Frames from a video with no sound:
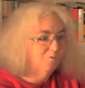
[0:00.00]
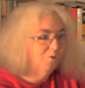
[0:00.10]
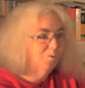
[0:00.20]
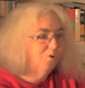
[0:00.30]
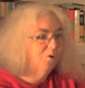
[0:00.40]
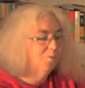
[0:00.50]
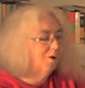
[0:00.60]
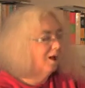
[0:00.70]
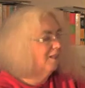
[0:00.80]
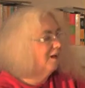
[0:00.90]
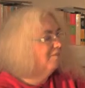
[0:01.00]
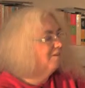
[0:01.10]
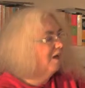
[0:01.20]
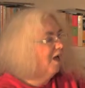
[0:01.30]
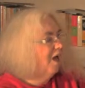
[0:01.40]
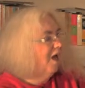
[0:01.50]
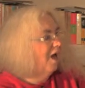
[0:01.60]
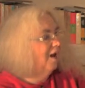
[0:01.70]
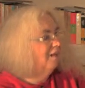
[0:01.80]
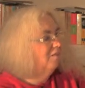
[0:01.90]
The verbal humor got laughs.
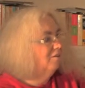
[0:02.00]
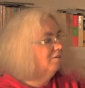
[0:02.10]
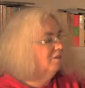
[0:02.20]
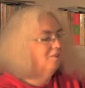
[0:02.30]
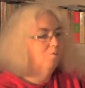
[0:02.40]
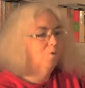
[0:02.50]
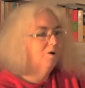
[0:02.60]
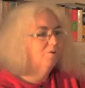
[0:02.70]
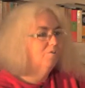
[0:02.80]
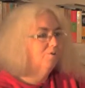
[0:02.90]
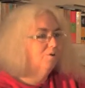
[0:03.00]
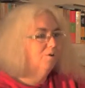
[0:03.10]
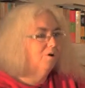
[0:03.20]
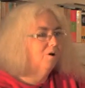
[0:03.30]
And I looked at the wonderful